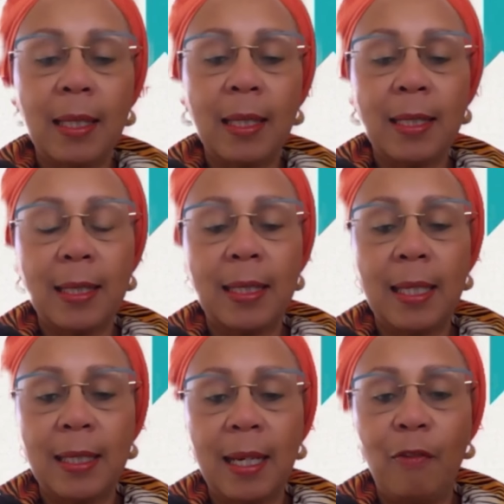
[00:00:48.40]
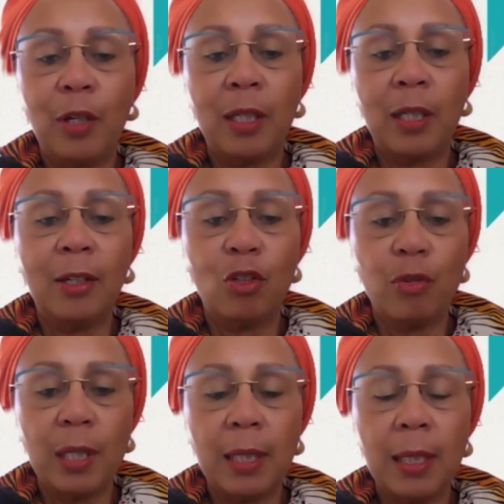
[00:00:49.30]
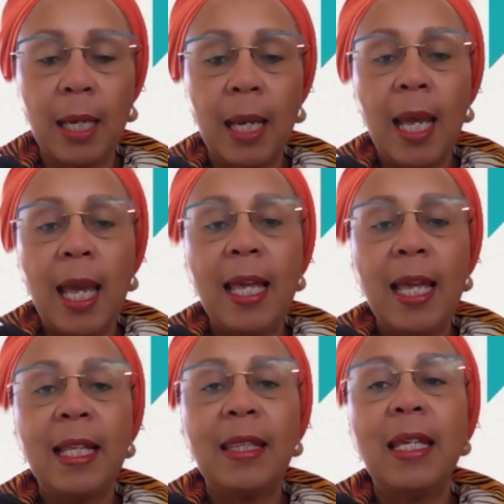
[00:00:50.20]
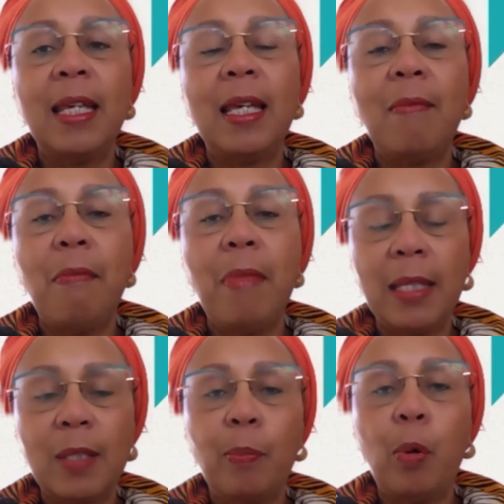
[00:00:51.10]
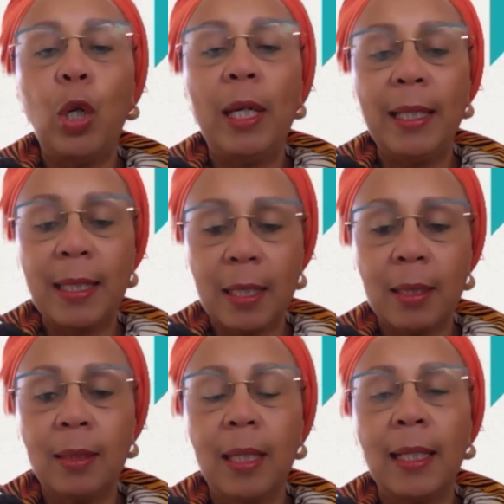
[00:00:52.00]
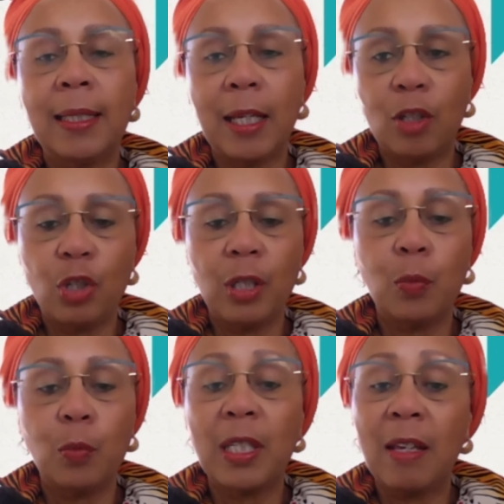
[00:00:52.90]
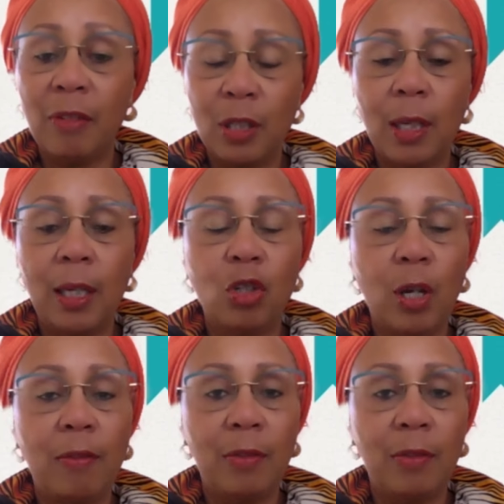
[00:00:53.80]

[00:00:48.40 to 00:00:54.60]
the success in African countries is that immense political attention that was given to HIV.